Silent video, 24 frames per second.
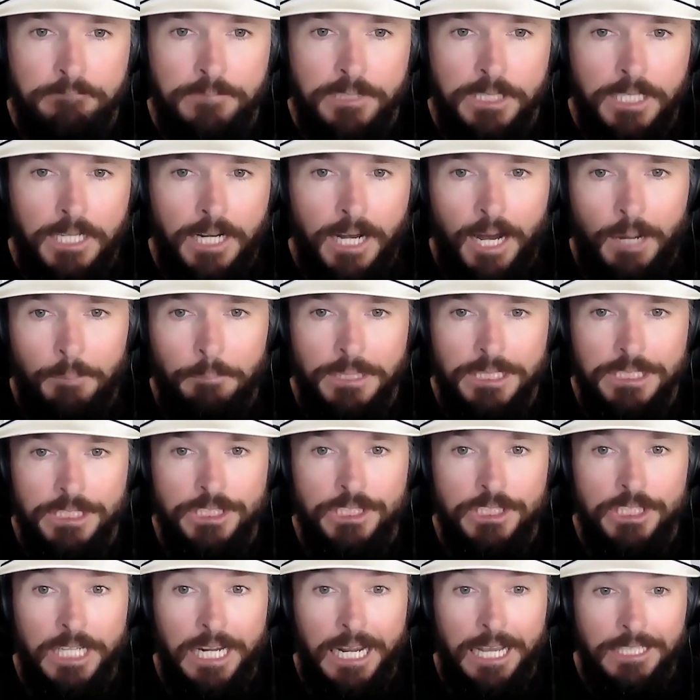common
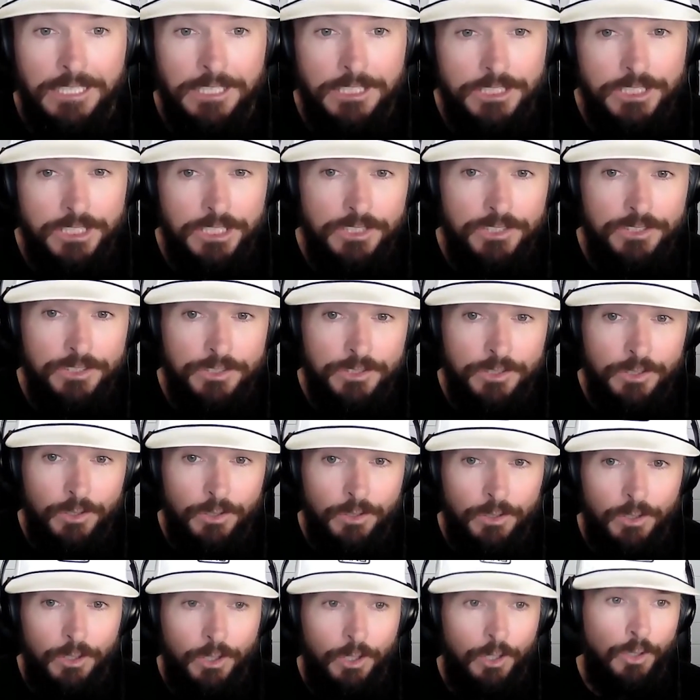challenges
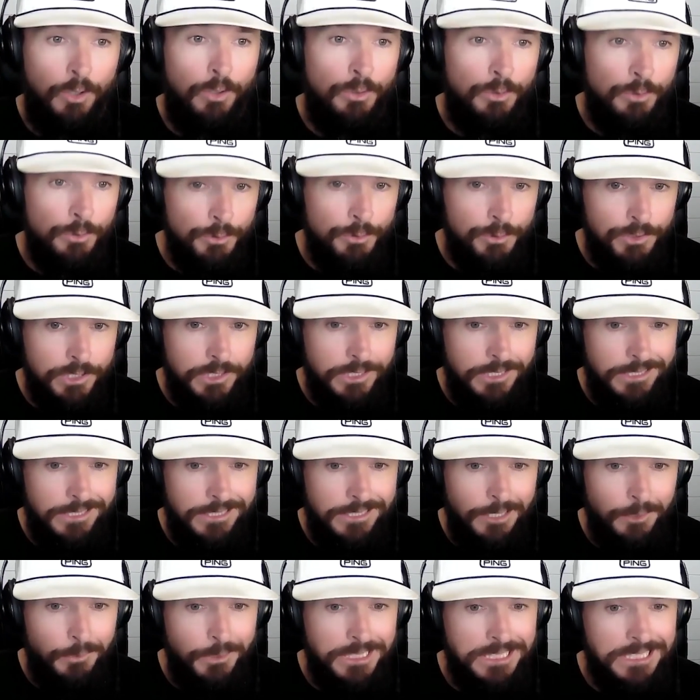or hurdles
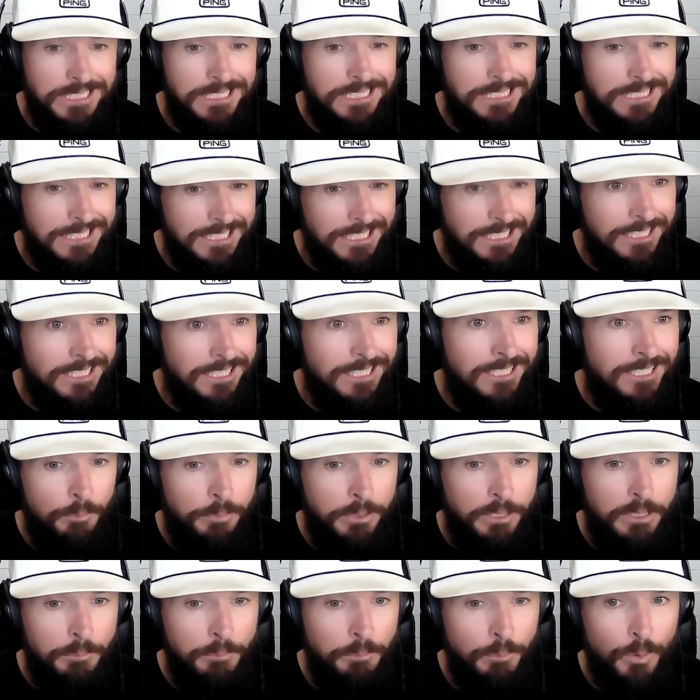that we see
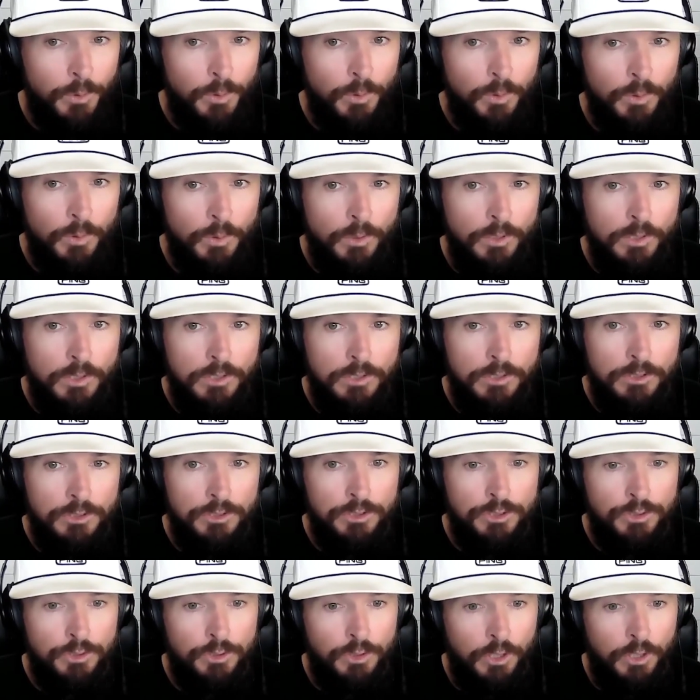people
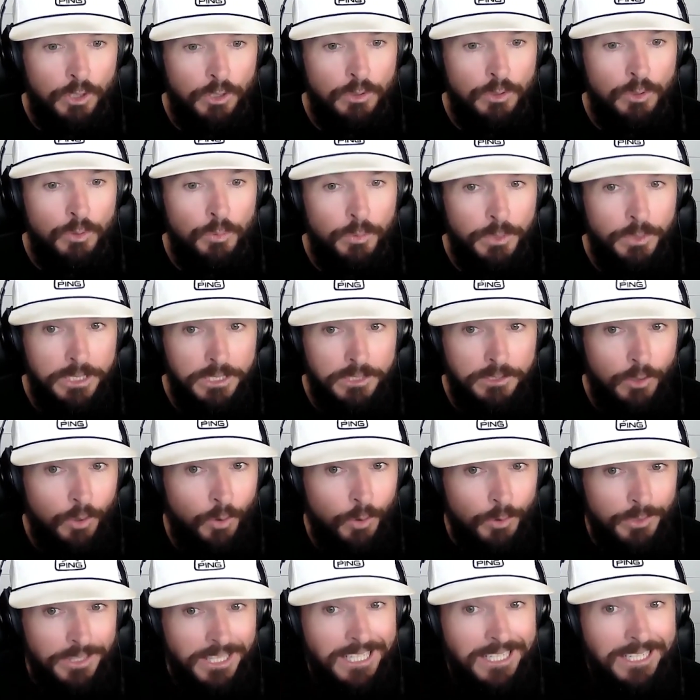struggle with,
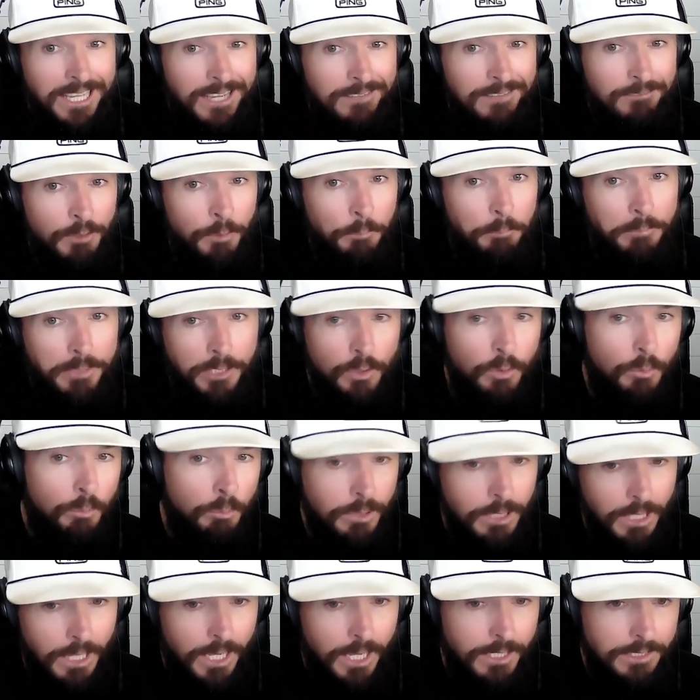or they have a mental
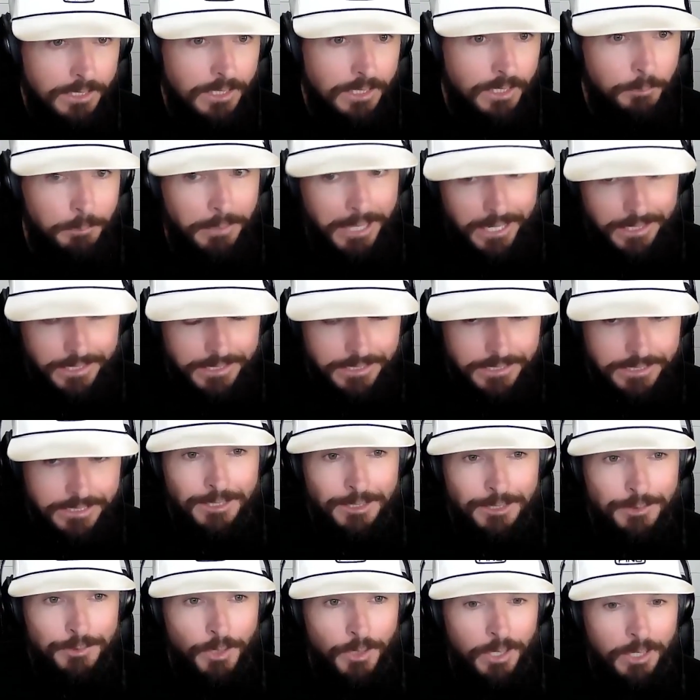block about it.
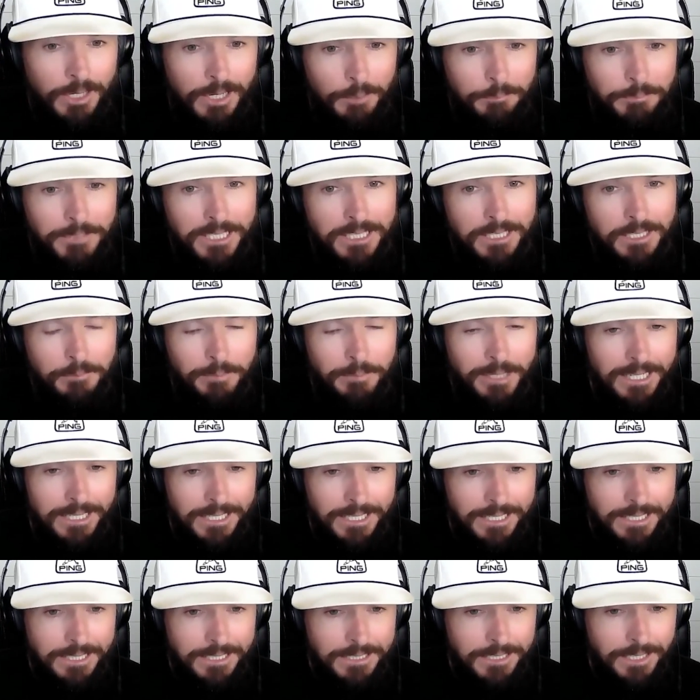So I'm thinking about
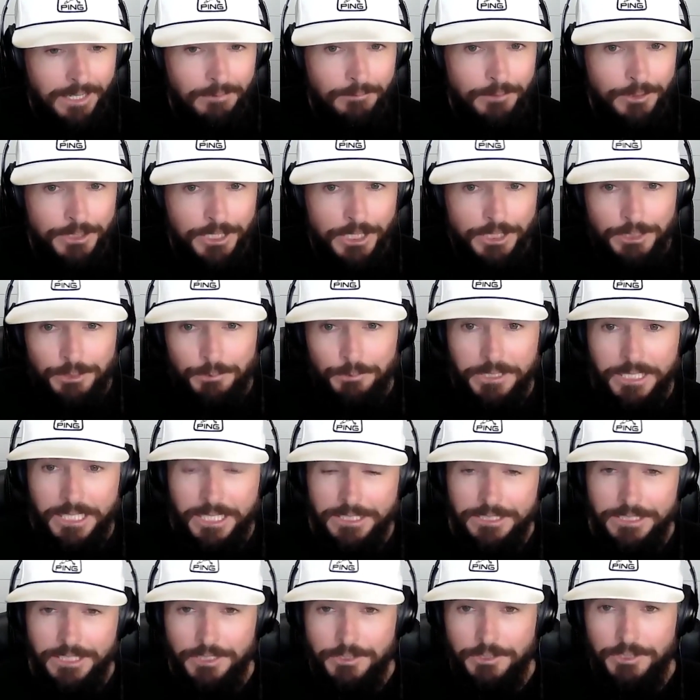a conversation we
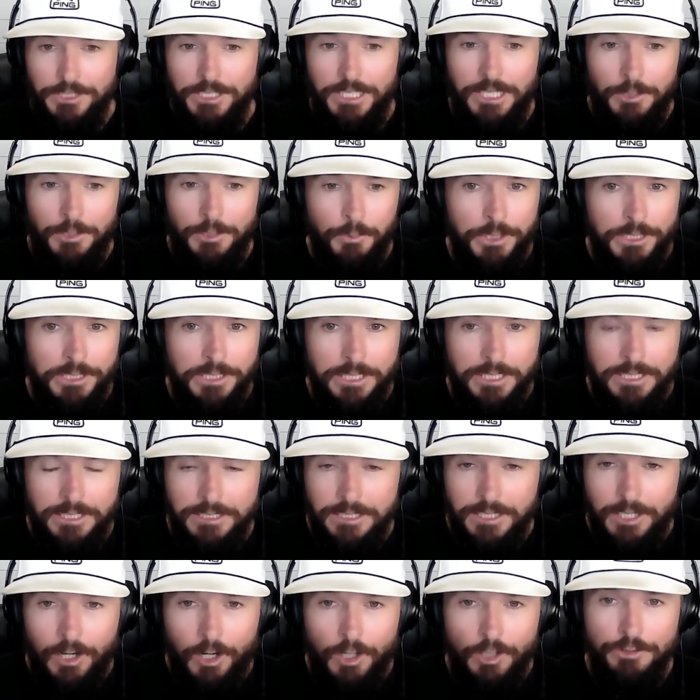had yesterday with
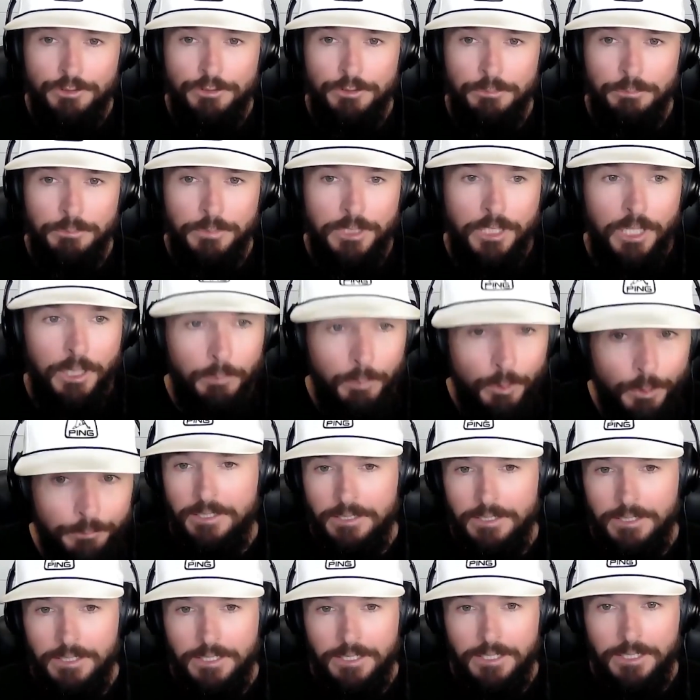an awesome couple.
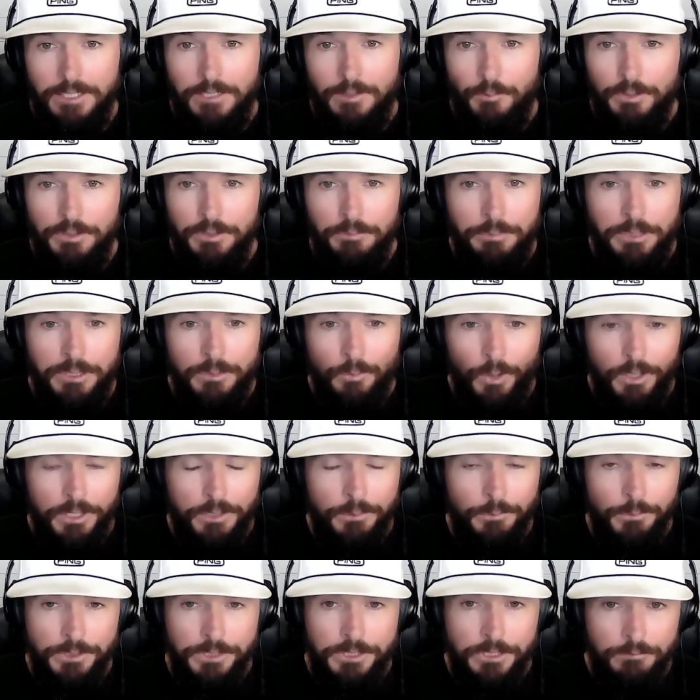We've been
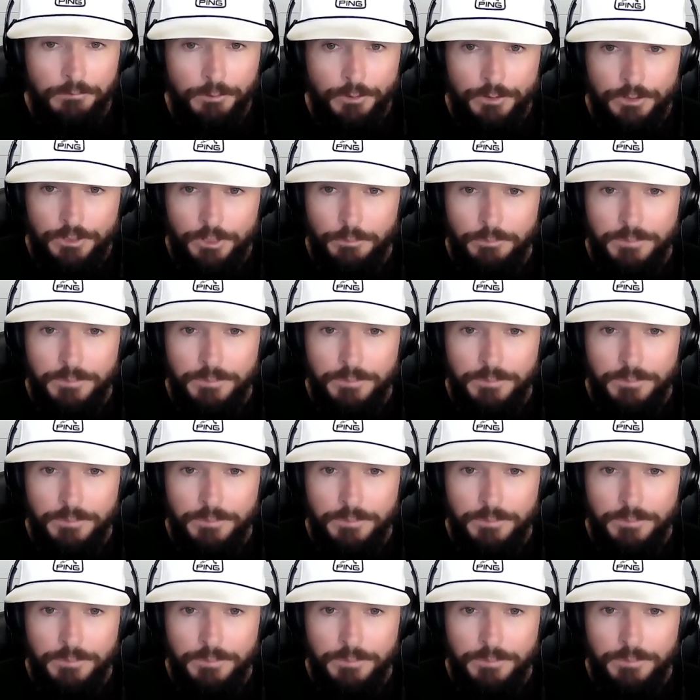working with them for some